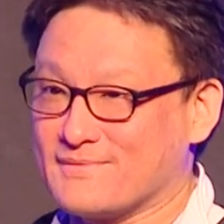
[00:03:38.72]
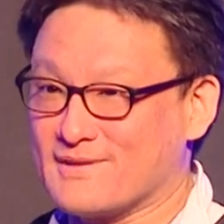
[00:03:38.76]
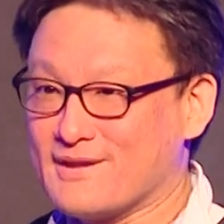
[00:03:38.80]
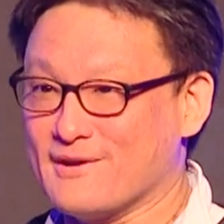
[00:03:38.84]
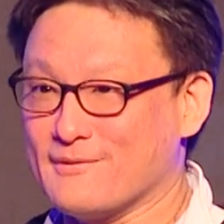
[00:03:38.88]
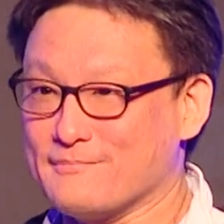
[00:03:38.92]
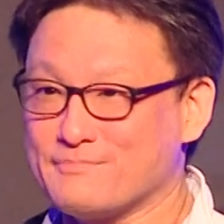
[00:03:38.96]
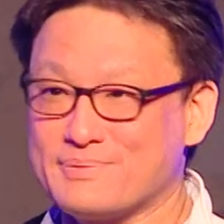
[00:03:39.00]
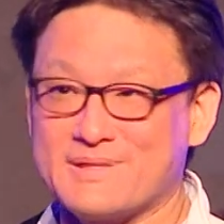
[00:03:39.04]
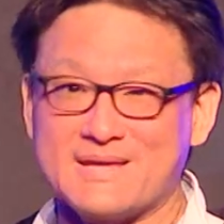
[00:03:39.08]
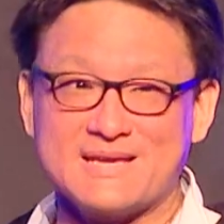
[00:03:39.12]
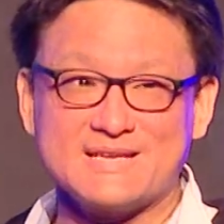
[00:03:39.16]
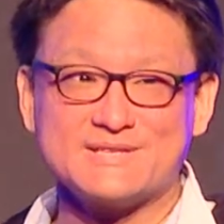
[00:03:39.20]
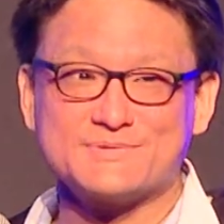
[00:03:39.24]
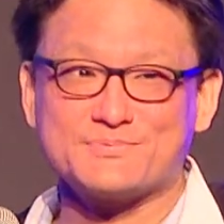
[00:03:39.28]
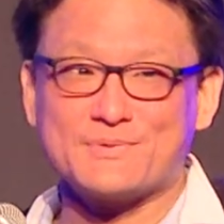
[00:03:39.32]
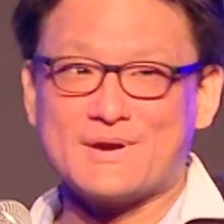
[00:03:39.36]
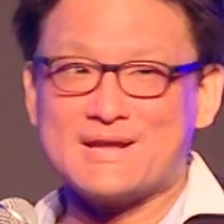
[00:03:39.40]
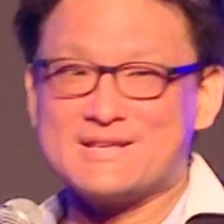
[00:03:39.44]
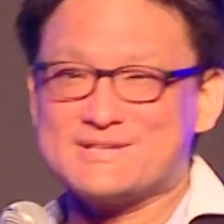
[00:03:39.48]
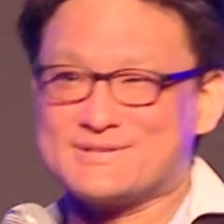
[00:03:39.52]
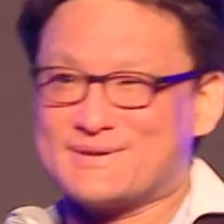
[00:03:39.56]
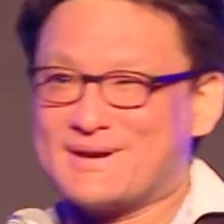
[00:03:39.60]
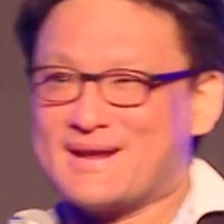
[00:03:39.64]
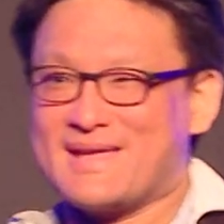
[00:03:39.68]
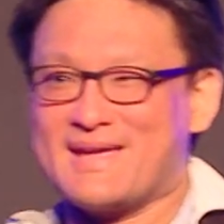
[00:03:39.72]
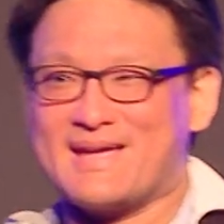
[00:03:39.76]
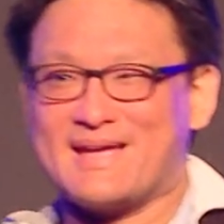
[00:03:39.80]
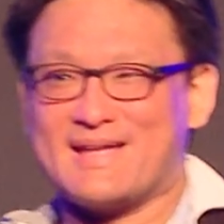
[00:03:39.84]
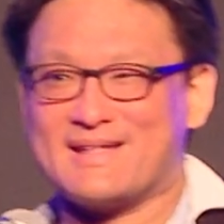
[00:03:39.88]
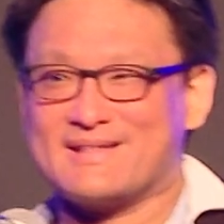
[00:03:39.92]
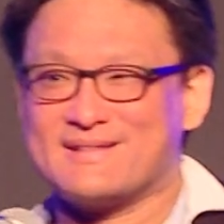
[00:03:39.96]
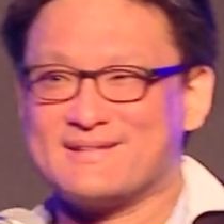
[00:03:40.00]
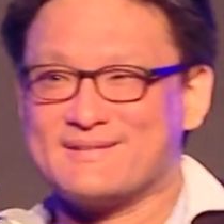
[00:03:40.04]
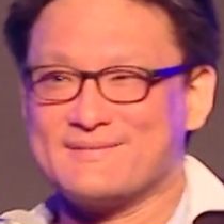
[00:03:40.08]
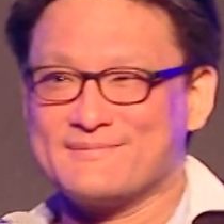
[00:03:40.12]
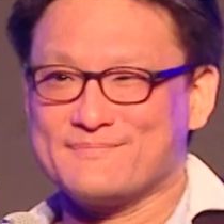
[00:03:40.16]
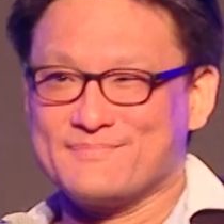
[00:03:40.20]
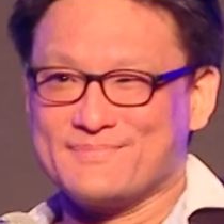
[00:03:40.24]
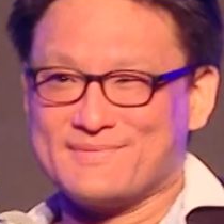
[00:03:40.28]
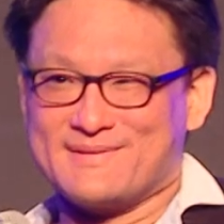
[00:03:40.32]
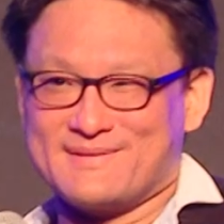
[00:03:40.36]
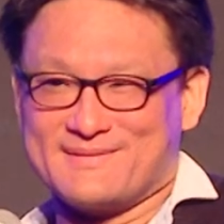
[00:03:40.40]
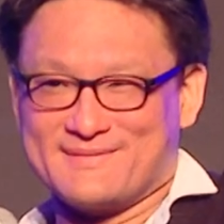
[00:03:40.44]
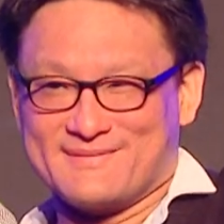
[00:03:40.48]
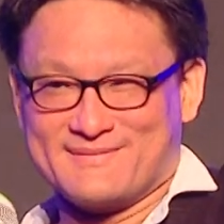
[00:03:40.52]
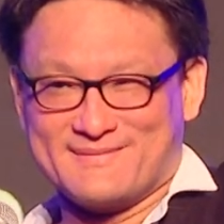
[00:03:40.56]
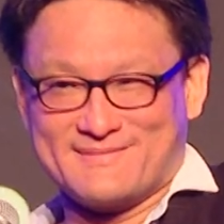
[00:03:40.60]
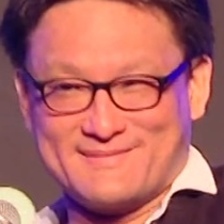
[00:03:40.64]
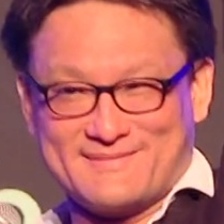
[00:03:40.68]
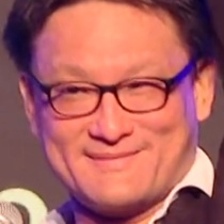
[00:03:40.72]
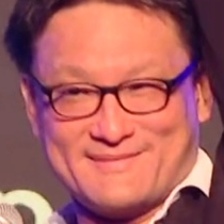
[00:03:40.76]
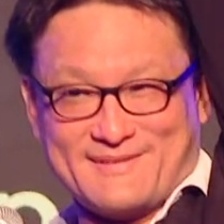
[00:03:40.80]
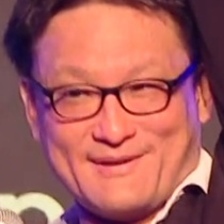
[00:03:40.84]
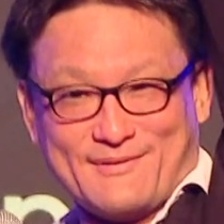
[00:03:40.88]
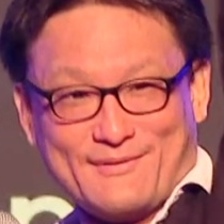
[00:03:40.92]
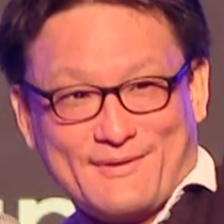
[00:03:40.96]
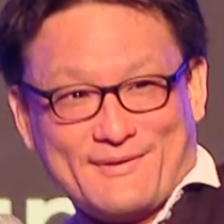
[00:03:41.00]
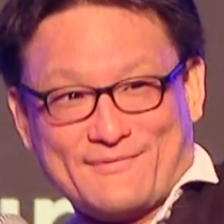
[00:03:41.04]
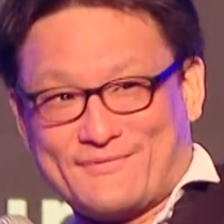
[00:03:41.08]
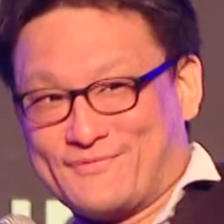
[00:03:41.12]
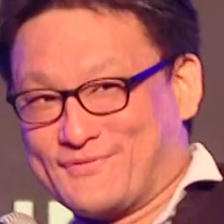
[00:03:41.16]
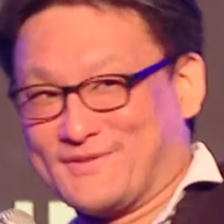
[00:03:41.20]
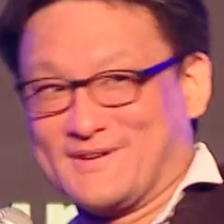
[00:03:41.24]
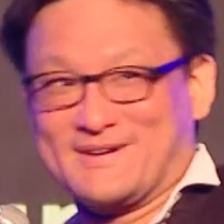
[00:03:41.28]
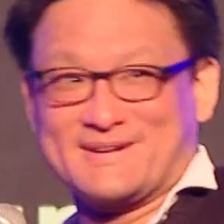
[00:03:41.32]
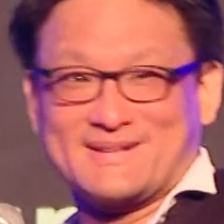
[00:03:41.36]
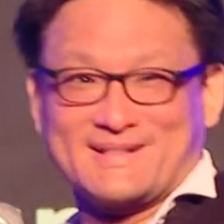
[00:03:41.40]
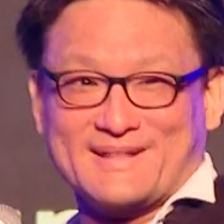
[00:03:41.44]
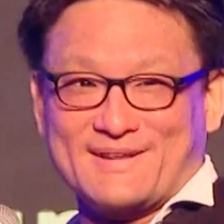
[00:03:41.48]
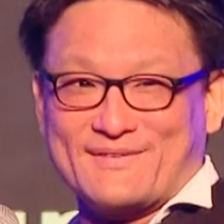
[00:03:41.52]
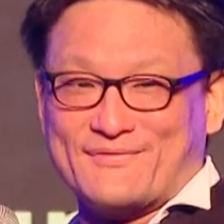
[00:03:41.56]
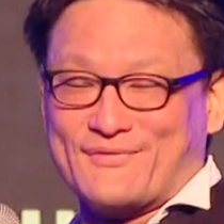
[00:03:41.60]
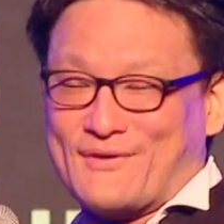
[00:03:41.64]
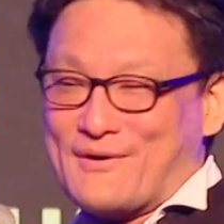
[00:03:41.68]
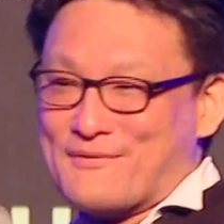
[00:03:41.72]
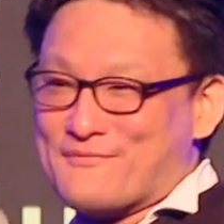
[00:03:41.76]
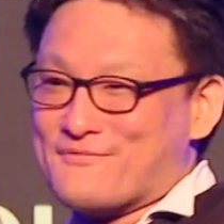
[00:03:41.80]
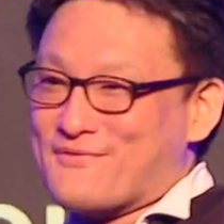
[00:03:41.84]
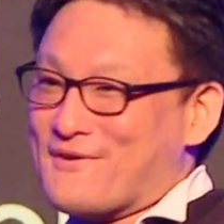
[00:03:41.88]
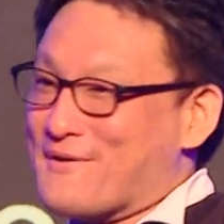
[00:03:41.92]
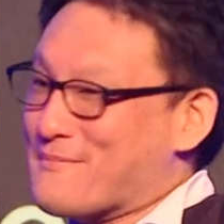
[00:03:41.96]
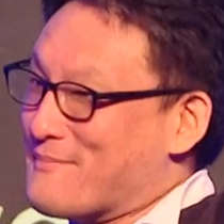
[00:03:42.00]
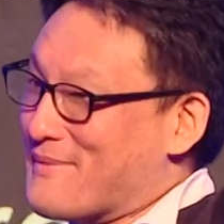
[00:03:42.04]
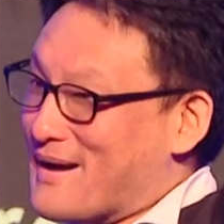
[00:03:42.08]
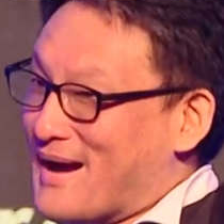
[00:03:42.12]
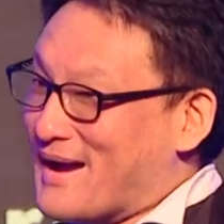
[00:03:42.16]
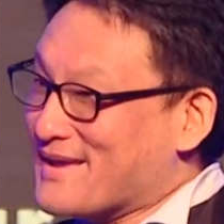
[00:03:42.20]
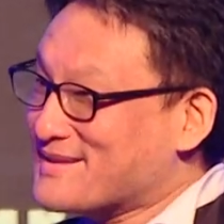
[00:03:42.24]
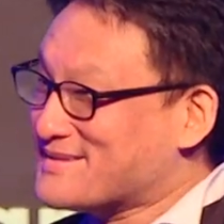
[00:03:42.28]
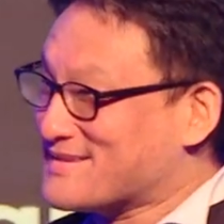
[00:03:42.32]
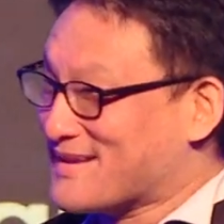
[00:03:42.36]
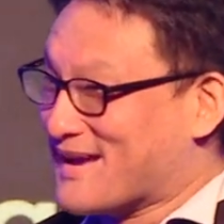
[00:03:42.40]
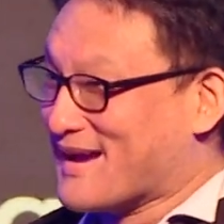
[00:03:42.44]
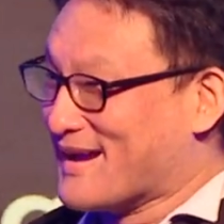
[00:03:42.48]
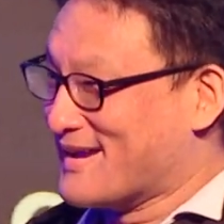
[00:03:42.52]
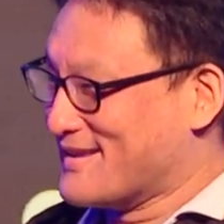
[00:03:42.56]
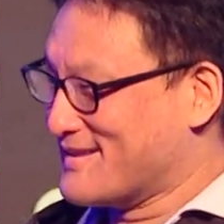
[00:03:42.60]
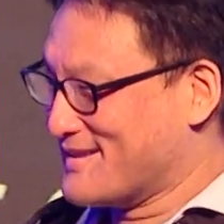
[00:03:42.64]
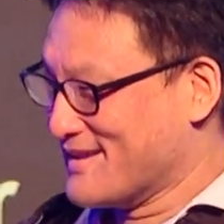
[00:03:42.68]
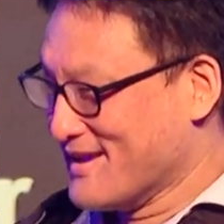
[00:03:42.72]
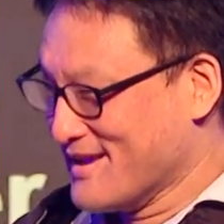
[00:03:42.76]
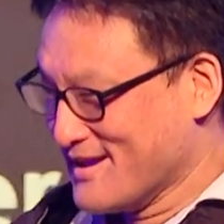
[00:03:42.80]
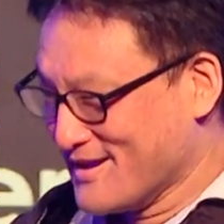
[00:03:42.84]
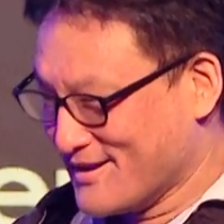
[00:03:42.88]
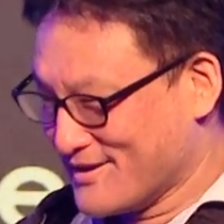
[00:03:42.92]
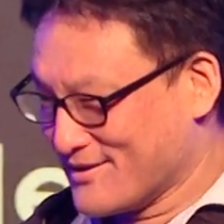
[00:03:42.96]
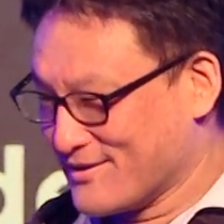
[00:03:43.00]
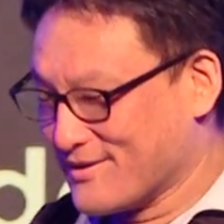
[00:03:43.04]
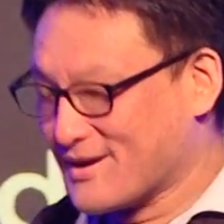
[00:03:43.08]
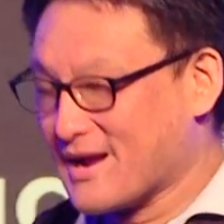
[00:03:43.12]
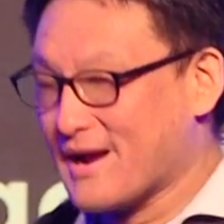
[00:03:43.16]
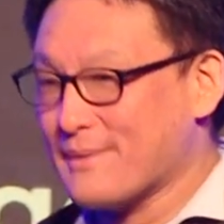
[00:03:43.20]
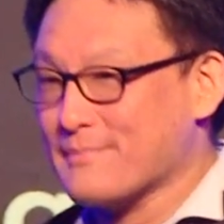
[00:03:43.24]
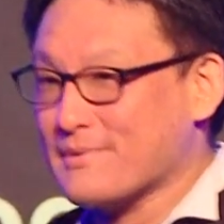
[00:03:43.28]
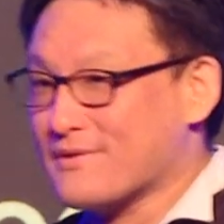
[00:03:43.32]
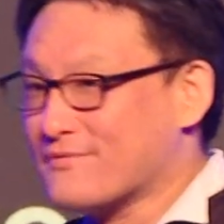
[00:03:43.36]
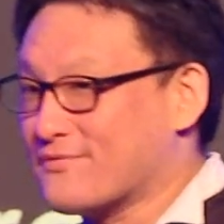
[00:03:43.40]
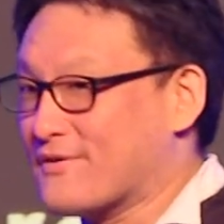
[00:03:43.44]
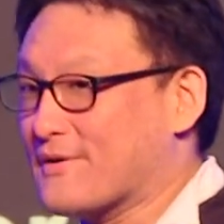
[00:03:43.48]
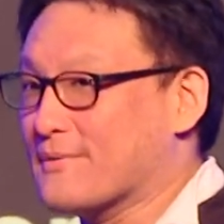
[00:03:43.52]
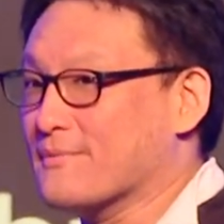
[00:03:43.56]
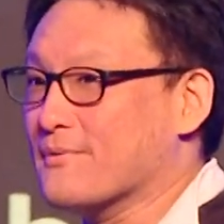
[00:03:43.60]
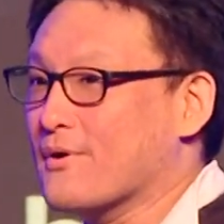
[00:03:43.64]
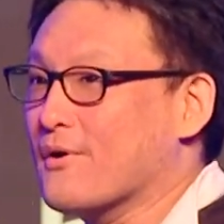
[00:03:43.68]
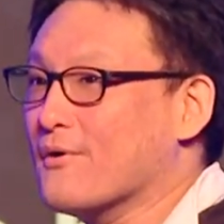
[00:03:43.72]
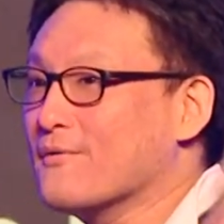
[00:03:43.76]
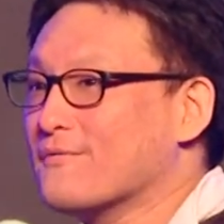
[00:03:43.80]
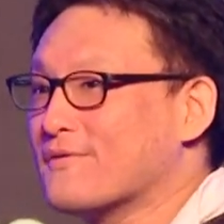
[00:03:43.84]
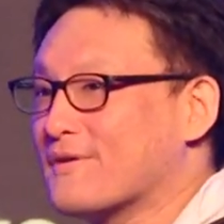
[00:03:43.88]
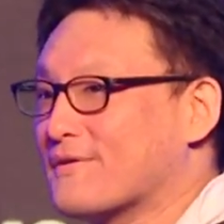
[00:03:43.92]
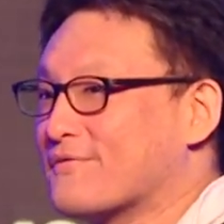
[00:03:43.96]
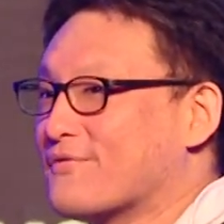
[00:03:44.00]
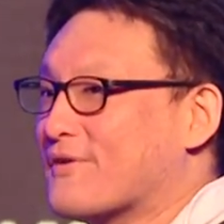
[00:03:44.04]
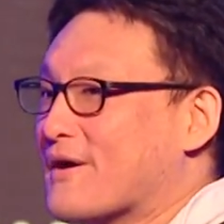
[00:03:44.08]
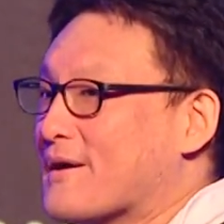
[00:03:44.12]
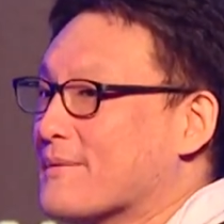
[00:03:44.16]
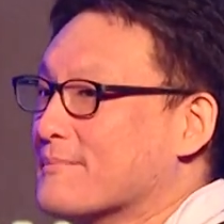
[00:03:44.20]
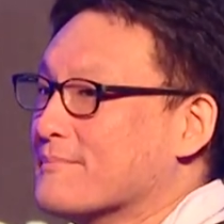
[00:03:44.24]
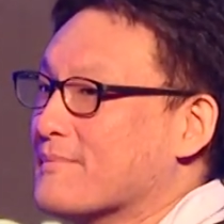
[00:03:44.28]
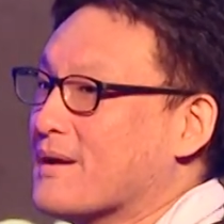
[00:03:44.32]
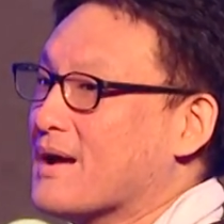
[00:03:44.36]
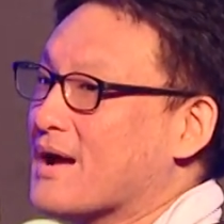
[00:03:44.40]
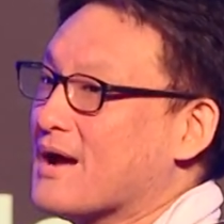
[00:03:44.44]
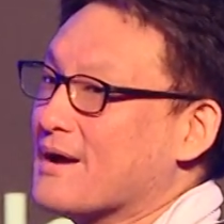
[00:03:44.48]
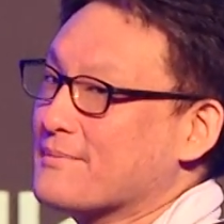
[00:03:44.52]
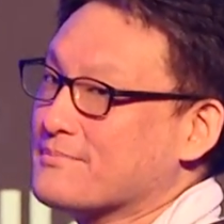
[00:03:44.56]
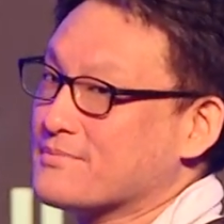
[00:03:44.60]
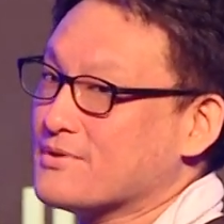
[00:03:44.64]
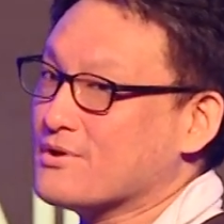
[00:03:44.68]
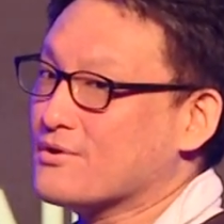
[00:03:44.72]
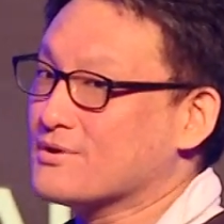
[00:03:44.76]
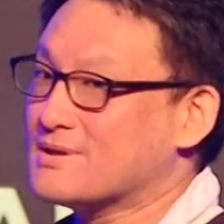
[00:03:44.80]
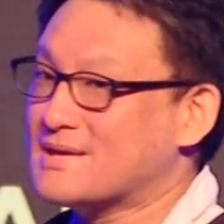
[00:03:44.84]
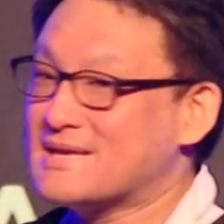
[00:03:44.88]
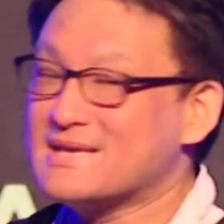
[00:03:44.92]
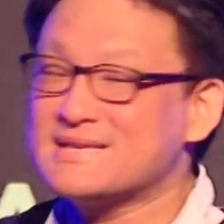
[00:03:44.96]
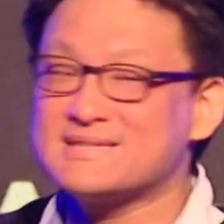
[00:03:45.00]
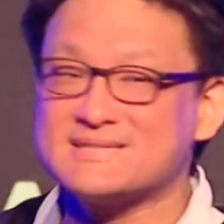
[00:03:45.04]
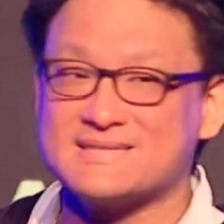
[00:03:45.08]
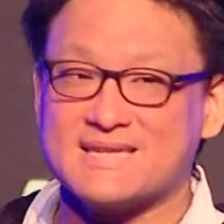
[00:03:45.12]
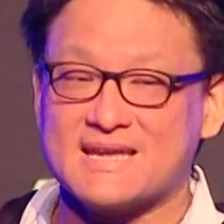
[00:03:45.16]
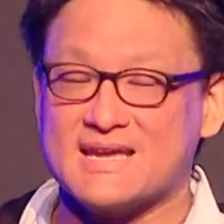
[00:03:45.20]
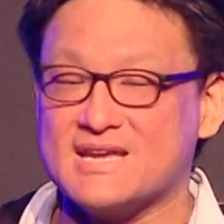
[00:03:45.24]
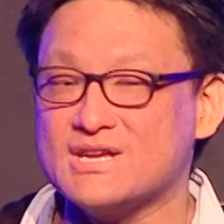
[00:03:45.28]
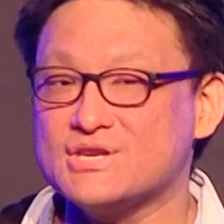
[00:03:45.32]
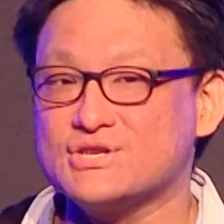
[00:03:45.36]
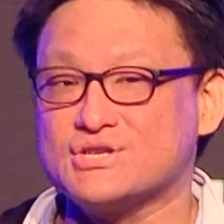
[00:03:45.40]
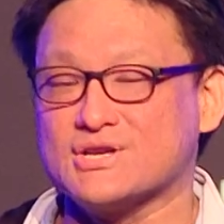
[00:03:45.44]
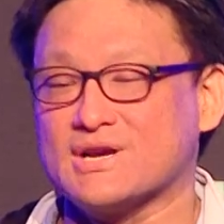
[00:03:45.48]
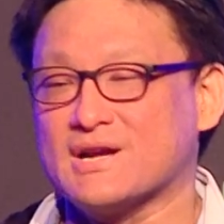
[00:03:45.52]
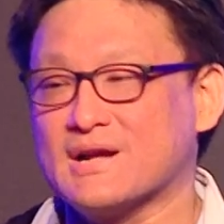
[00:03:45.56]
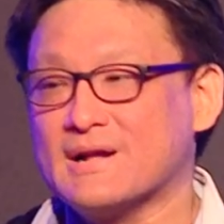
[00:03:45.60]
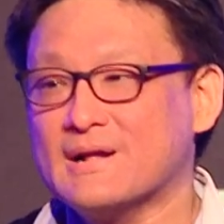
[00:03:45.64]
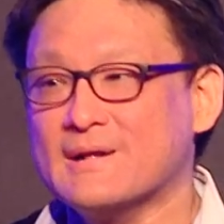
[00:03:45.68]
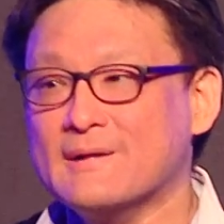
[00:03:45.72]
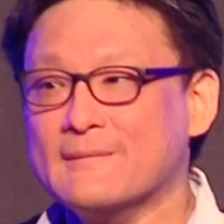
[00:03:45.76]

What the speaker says: Please raise your hand. Well, certainly from my side, coming from East Asia.